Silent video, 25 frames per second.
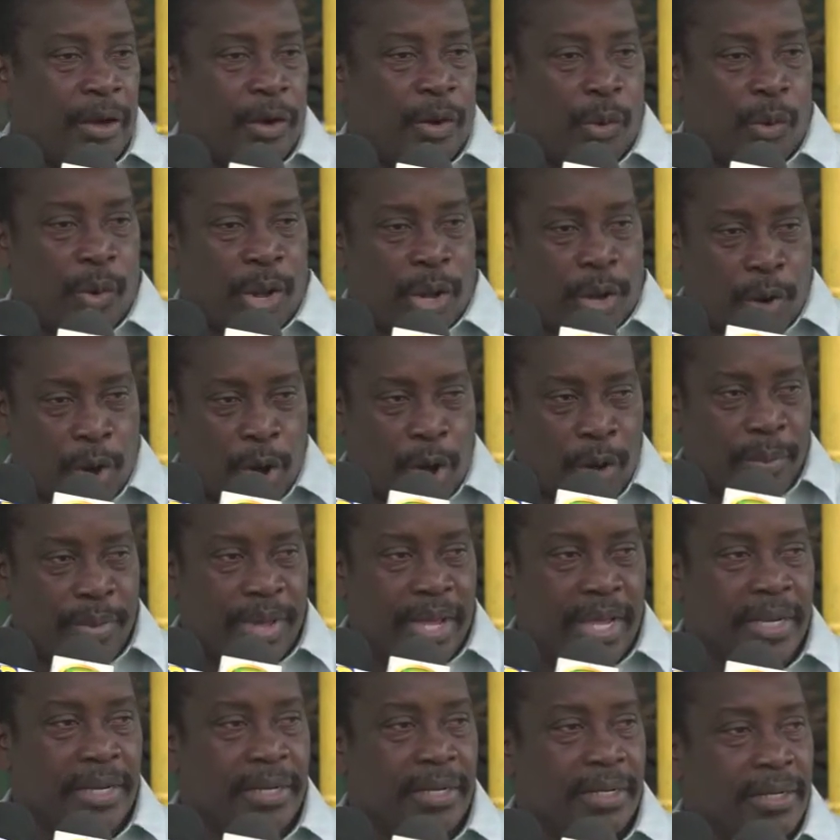We come
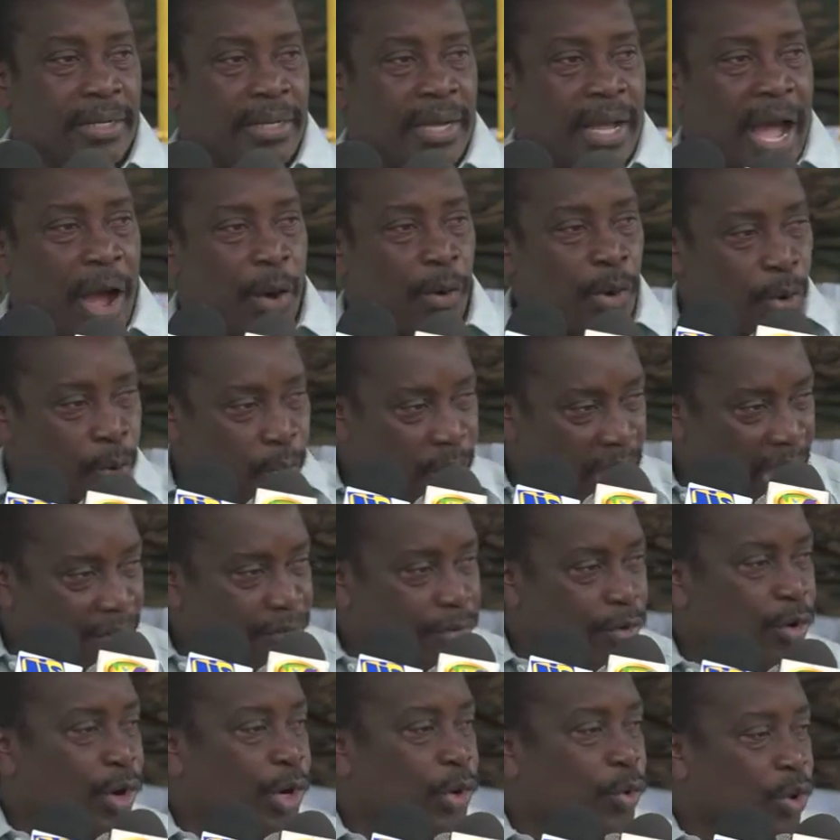in and we're going to have
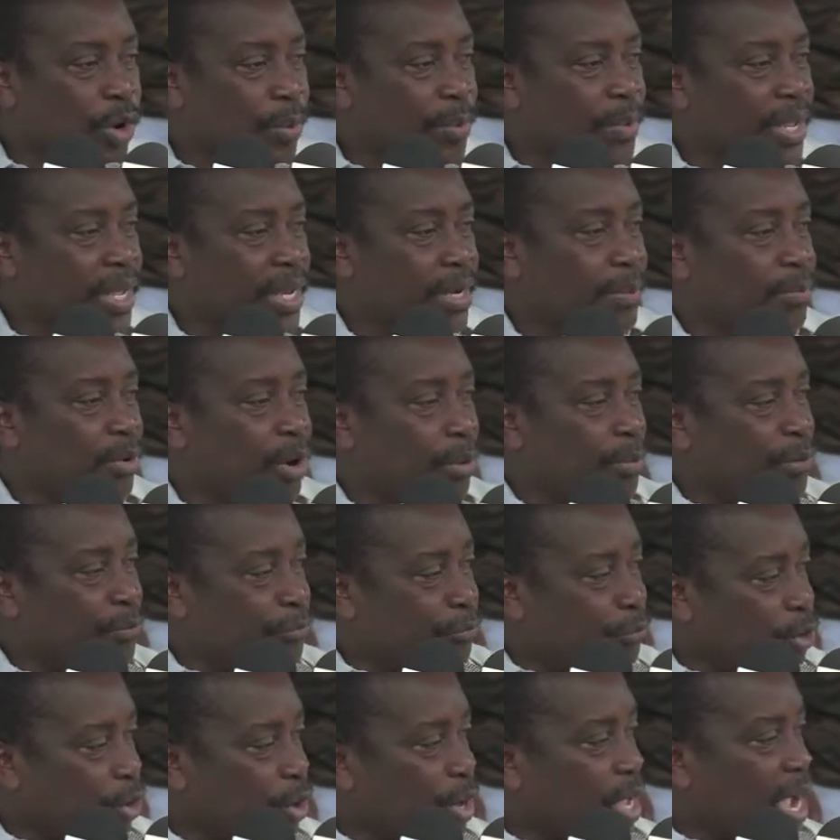road opening. But
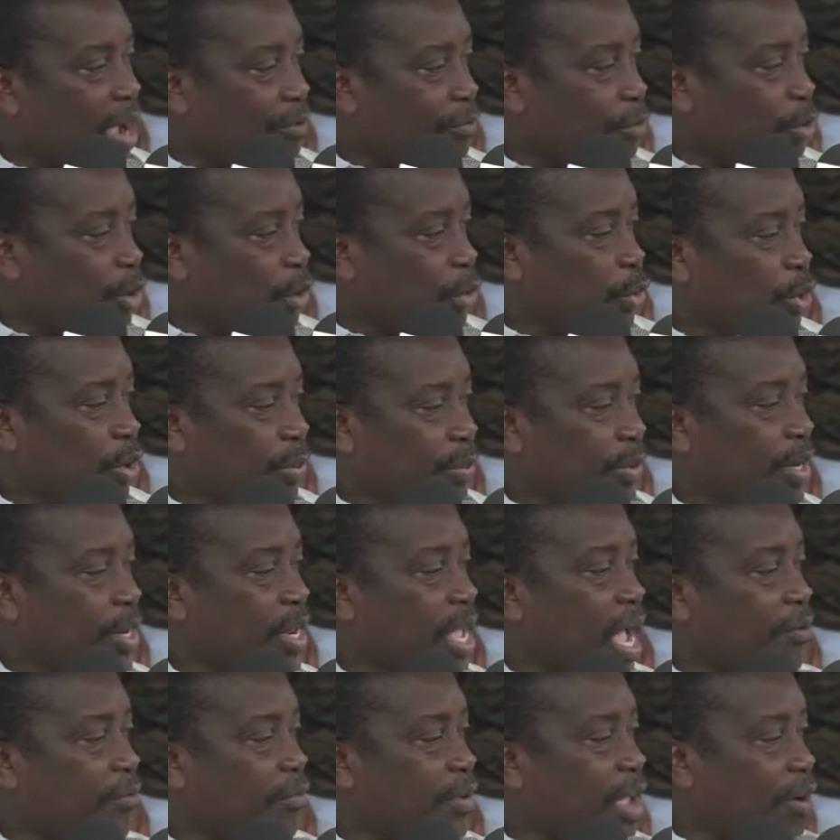before you have road opening,
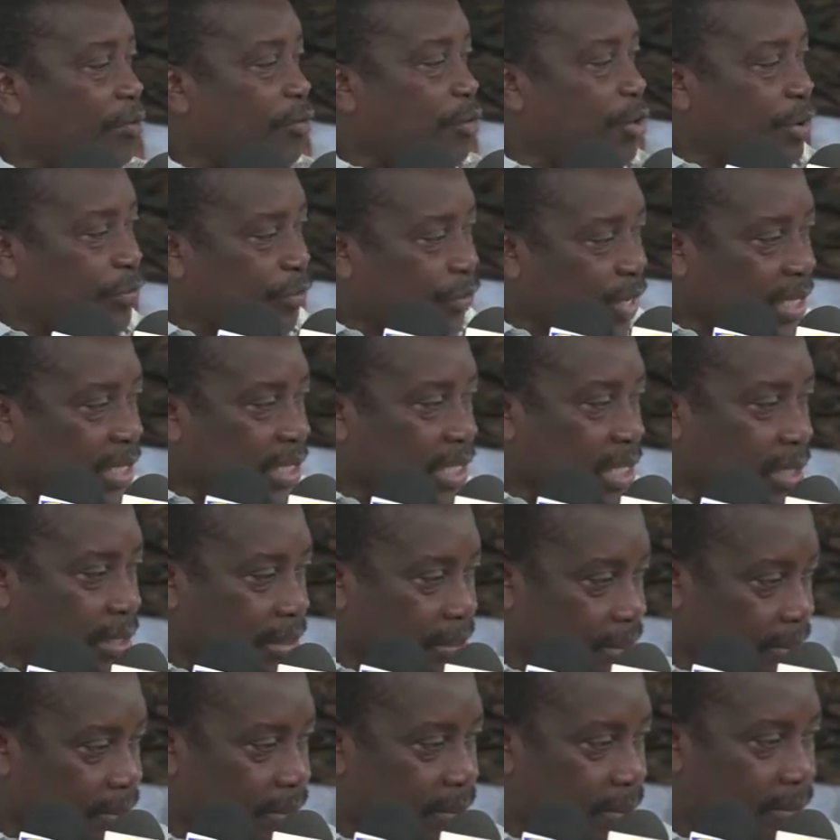you have to have road fixing.
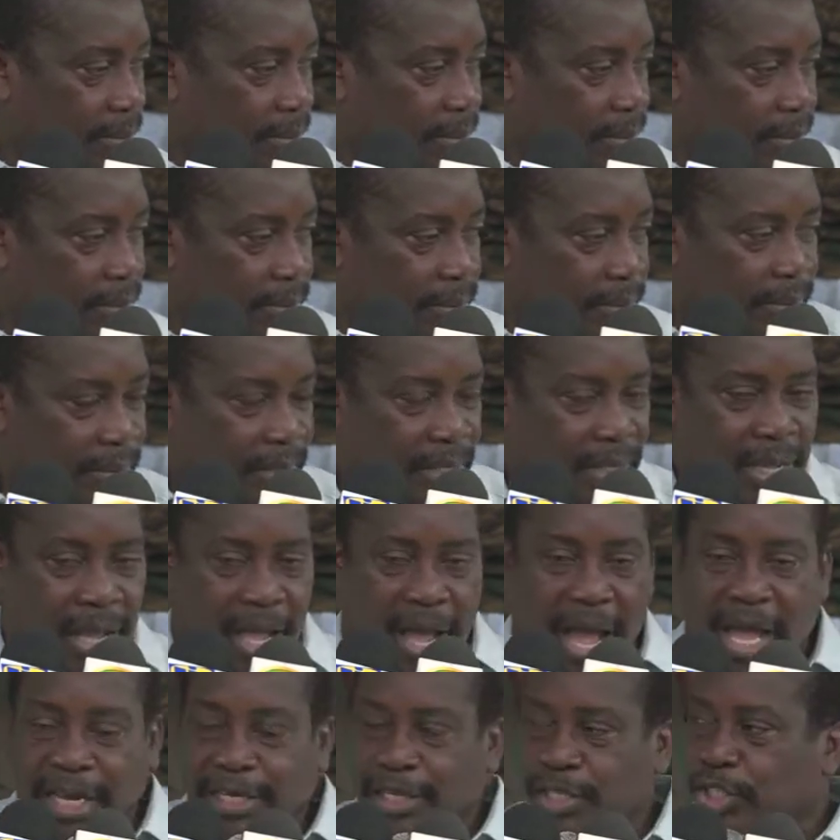
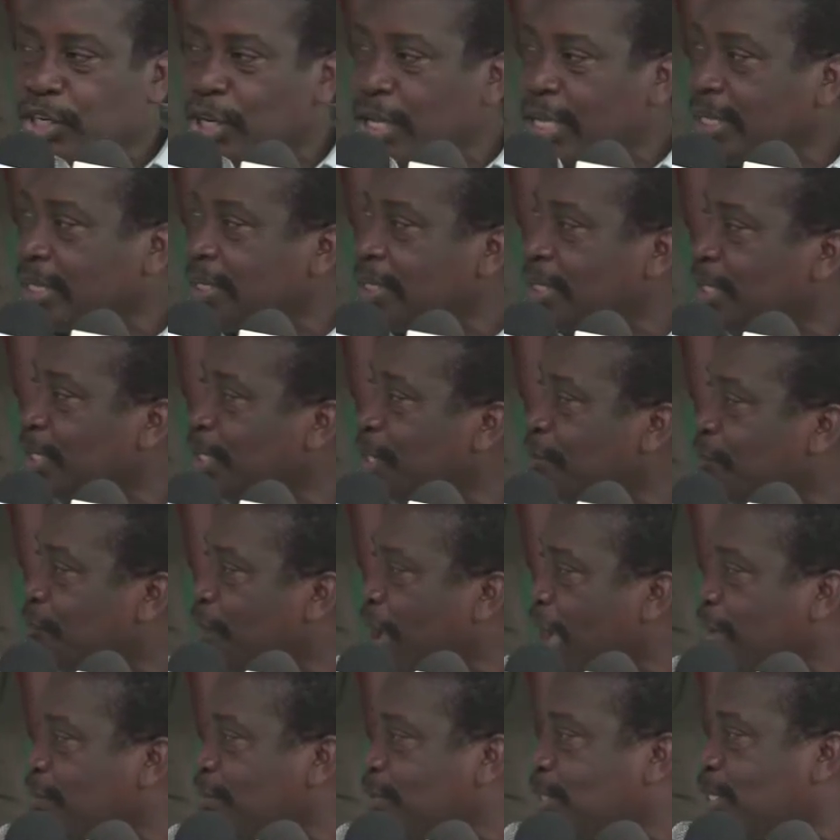And JC, the
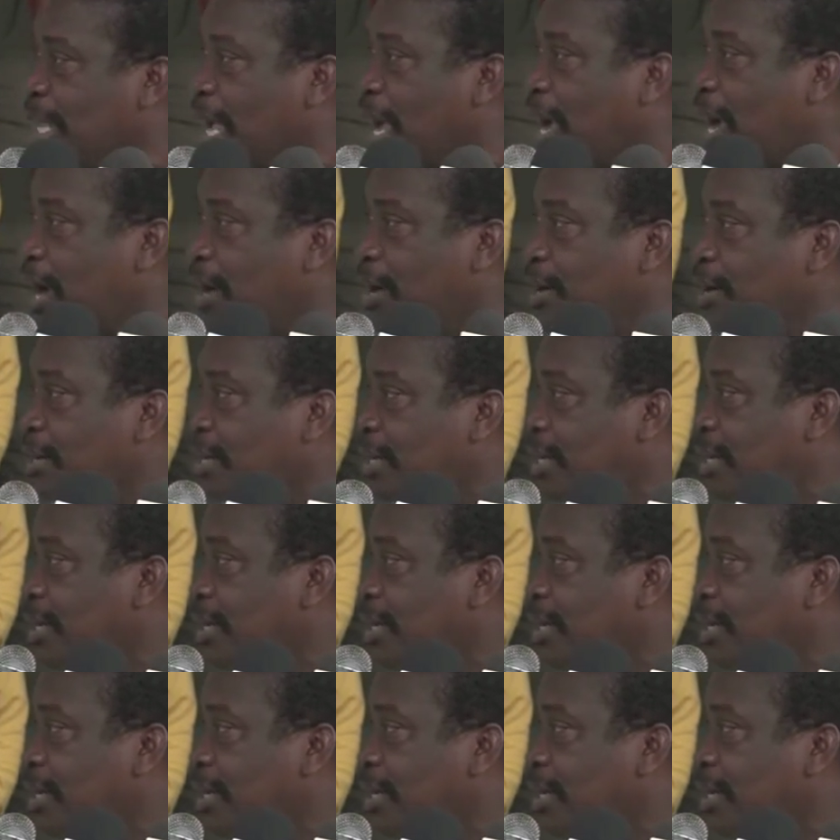5-star,